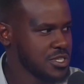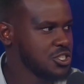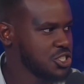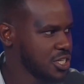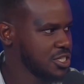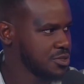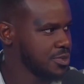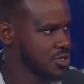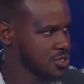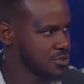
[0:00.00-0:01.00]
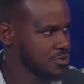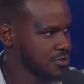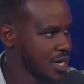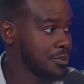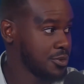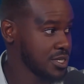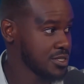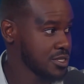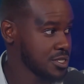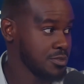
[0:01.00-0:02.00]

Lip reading: we've seen change because of uprisings.